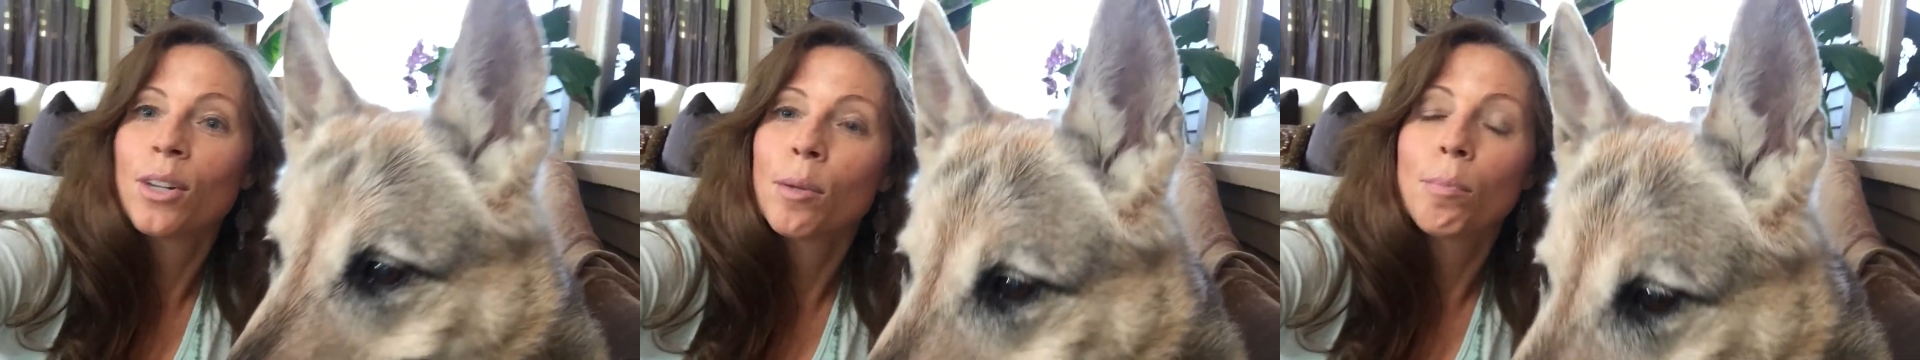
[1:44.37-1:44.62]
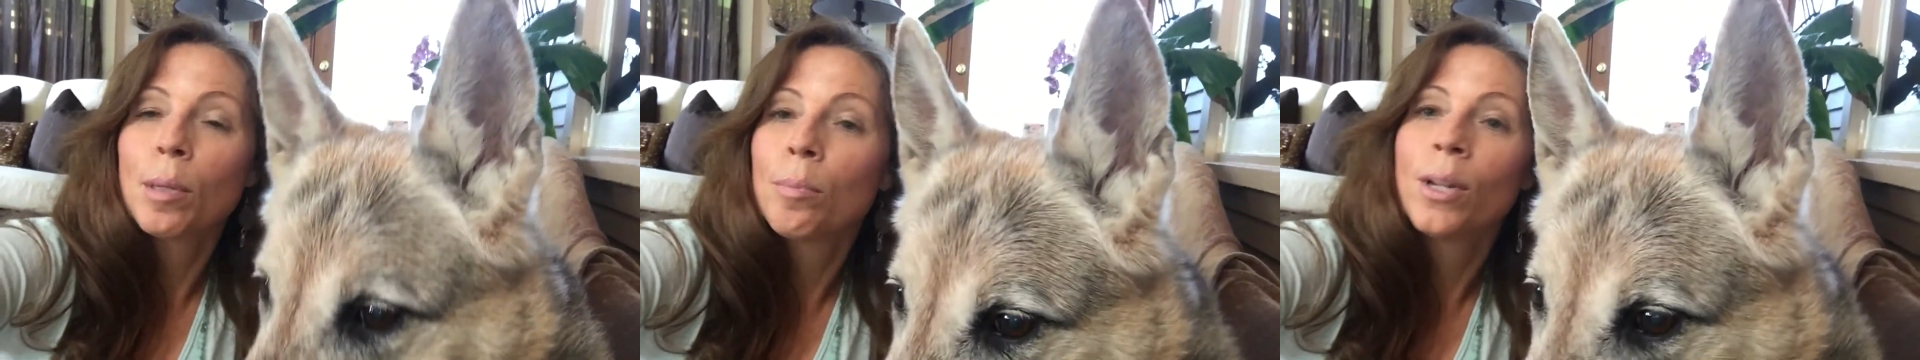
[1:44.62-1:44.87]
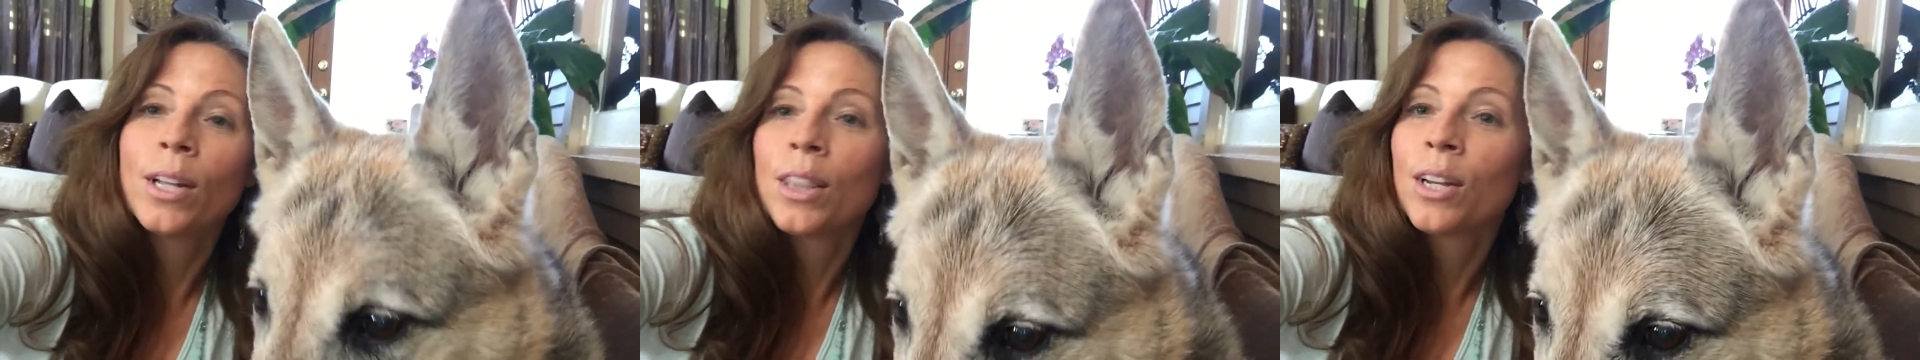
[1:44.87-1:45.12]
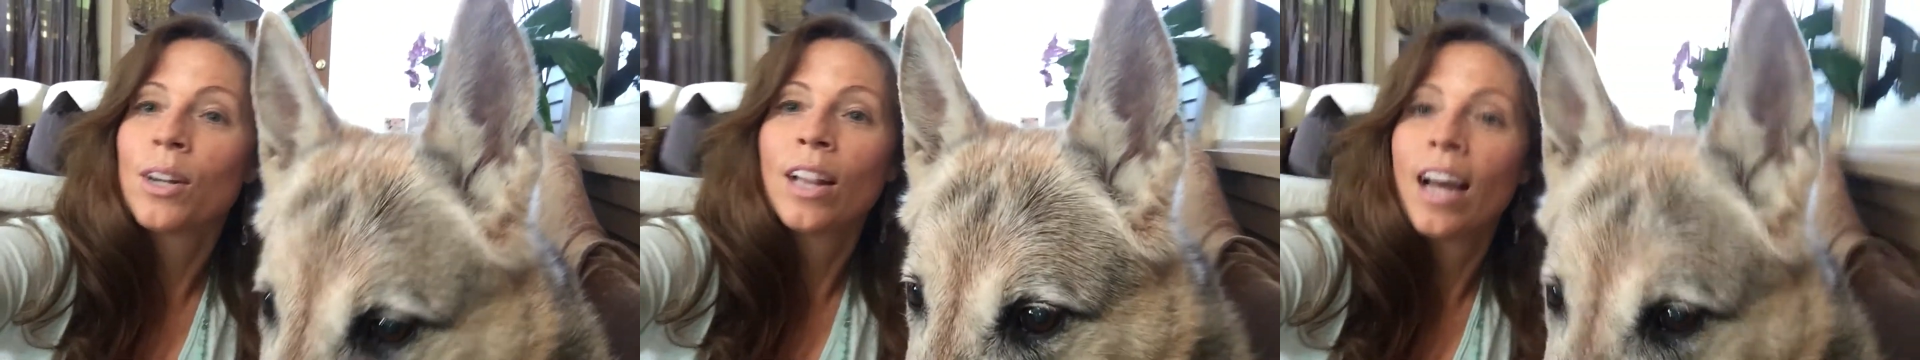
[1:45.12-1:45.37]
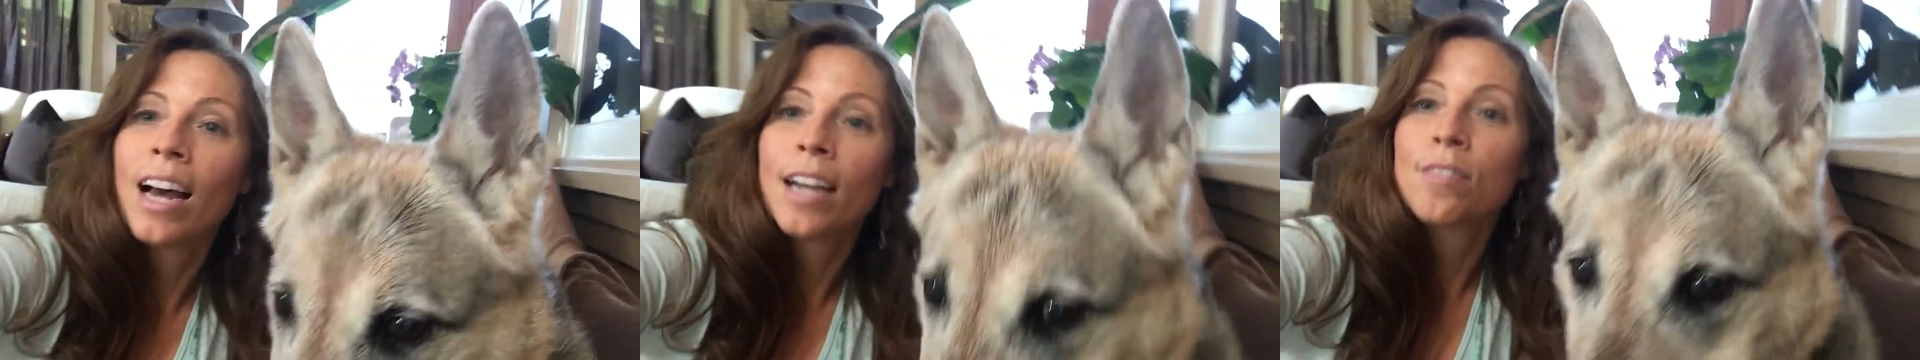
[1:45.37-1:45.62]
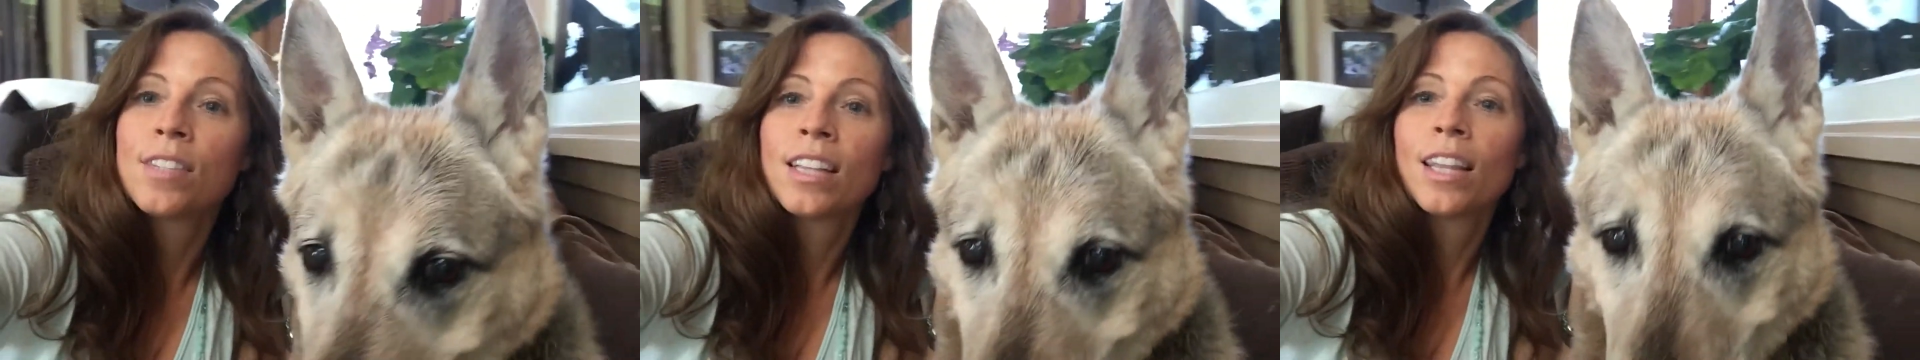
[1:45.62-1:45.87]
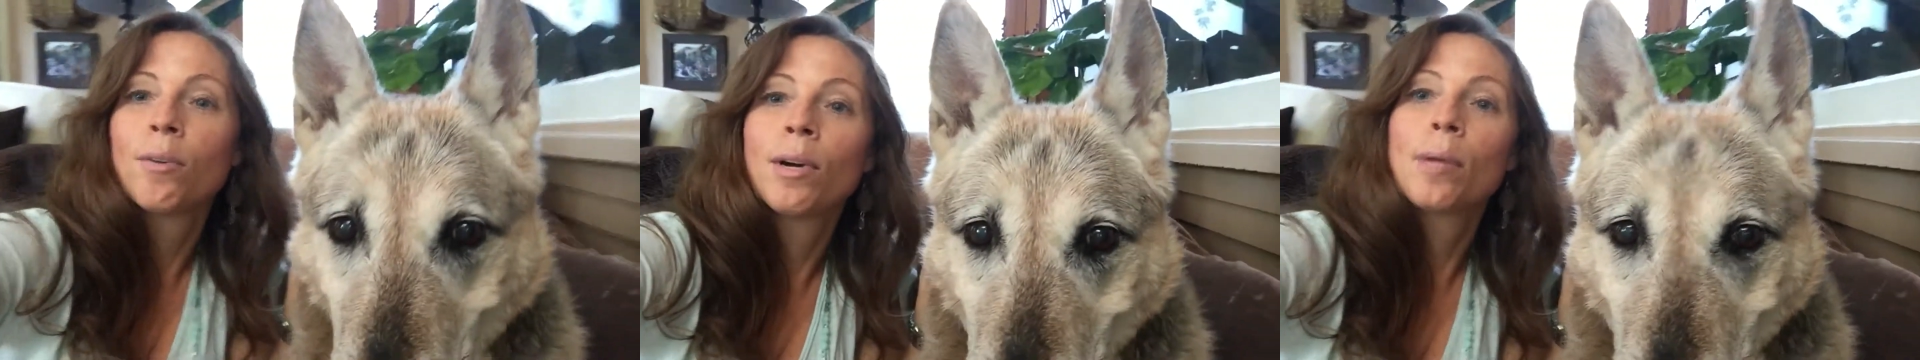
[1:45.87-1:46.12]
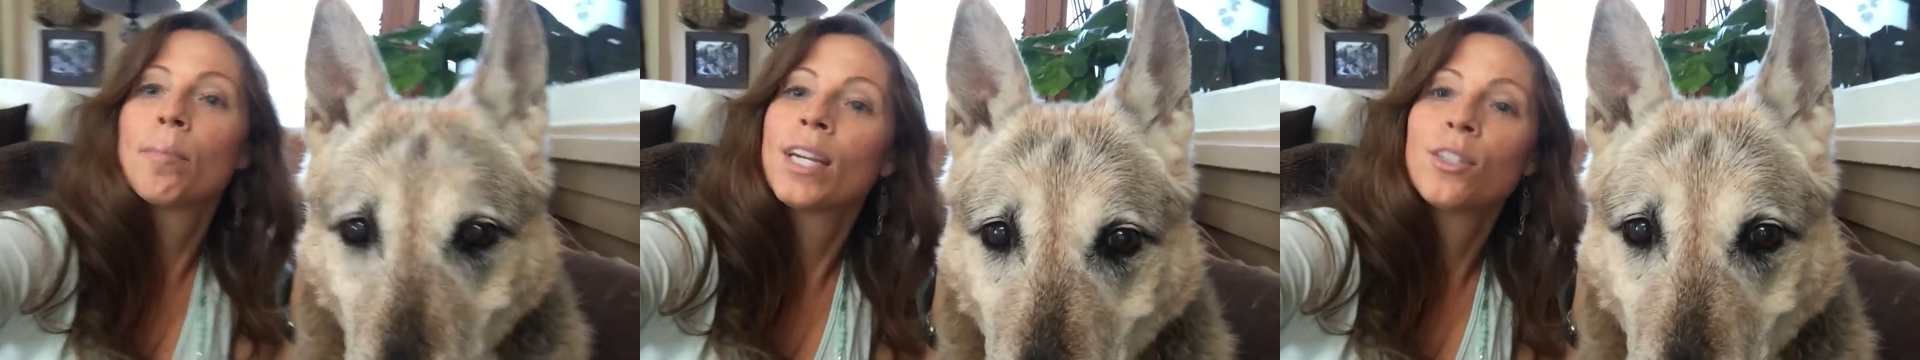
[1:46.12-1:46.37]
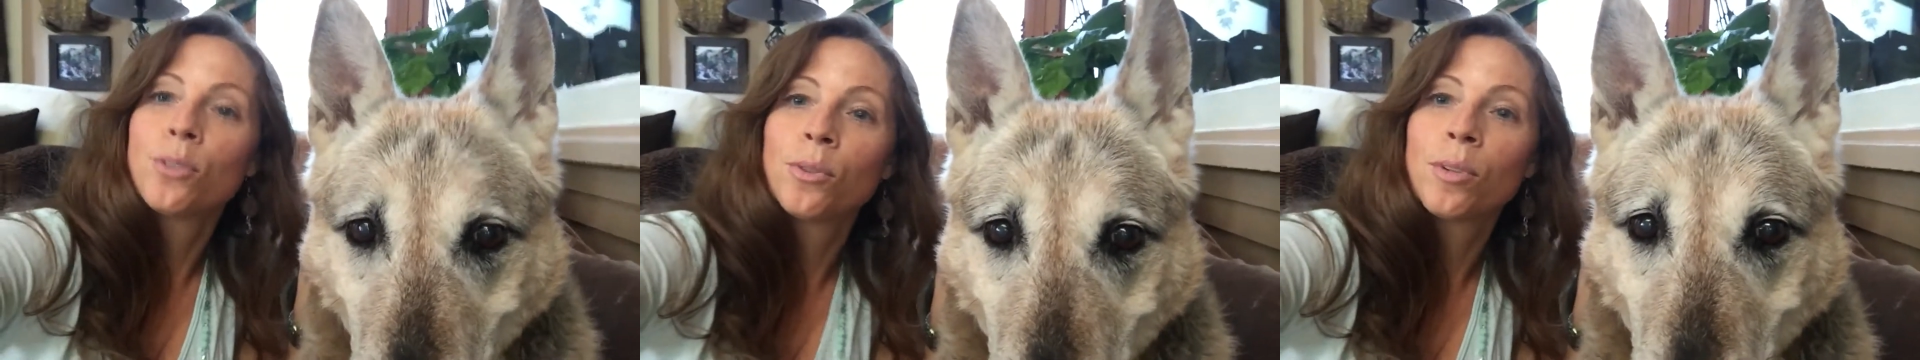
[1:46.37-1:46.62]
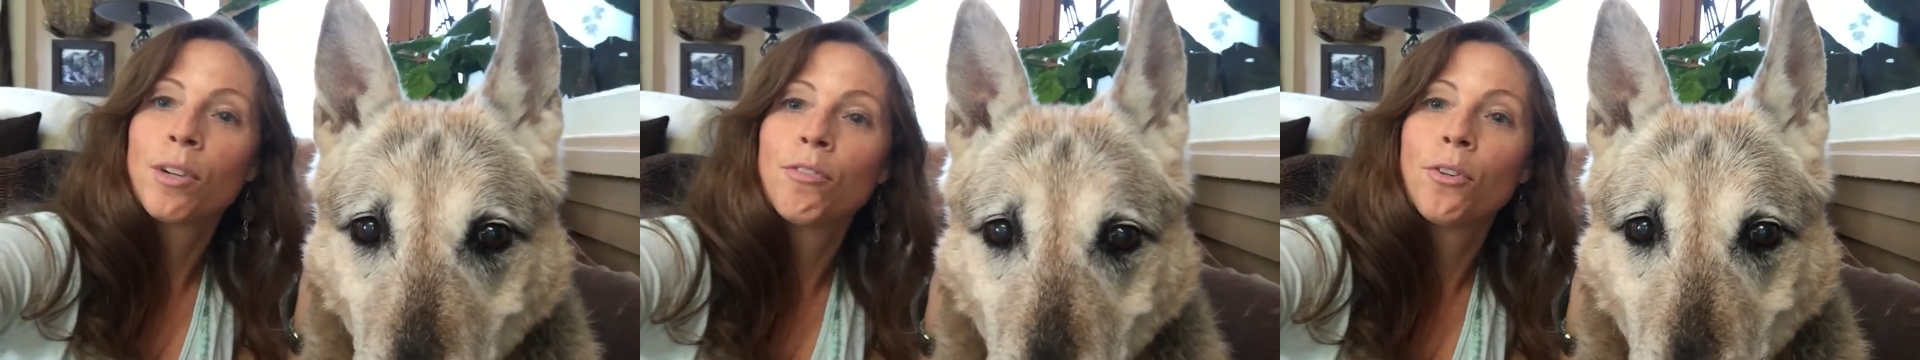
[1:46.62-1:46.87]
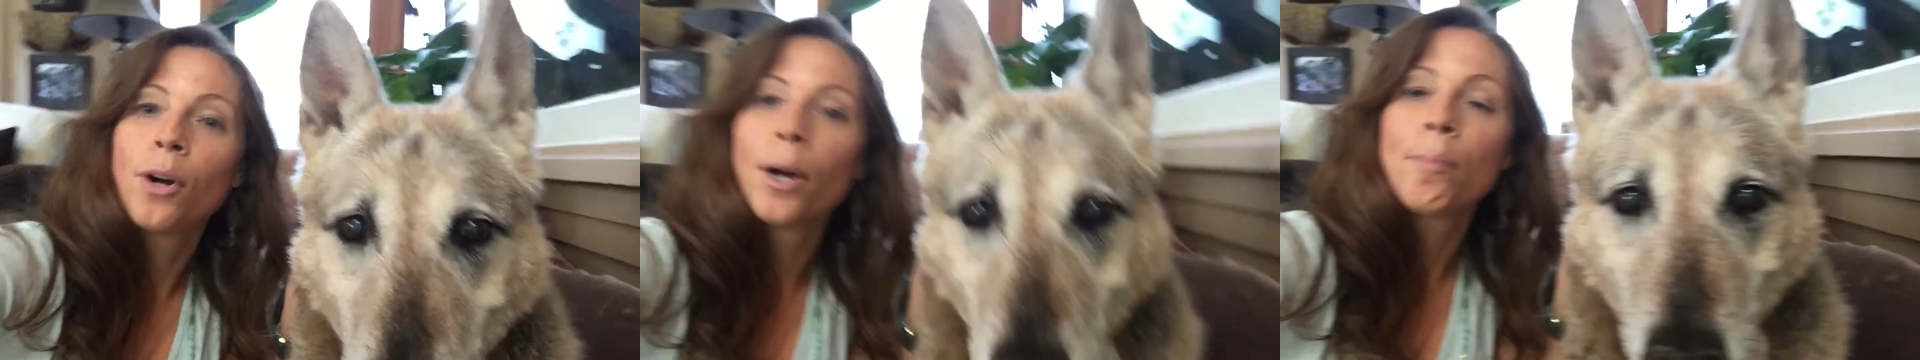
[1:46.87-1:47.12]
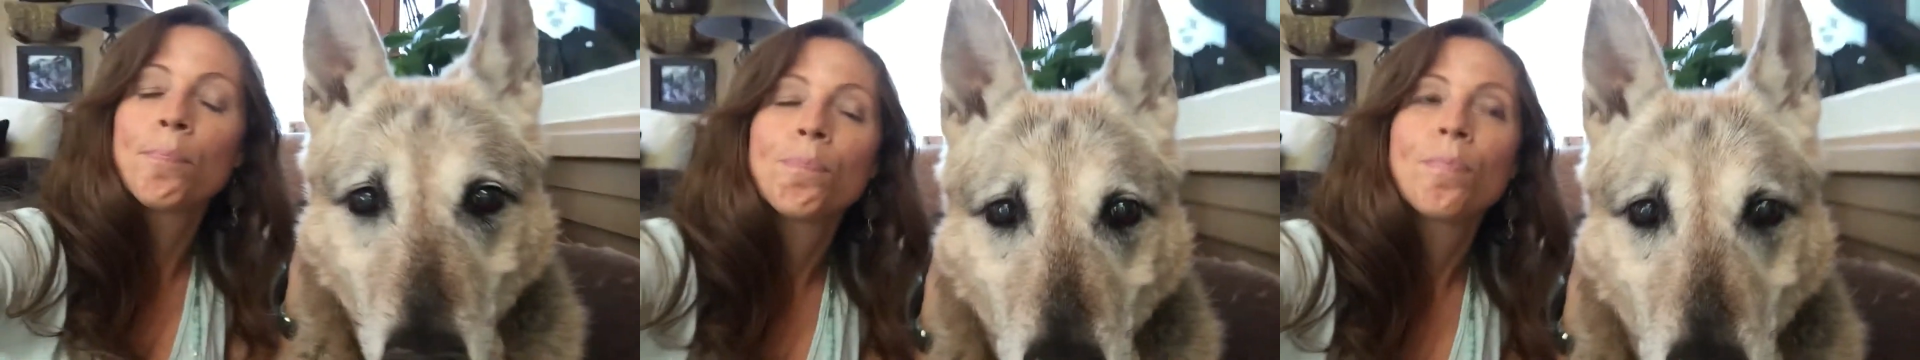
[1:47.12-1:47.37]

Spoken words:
the people in their lives that they want to make jewelry for.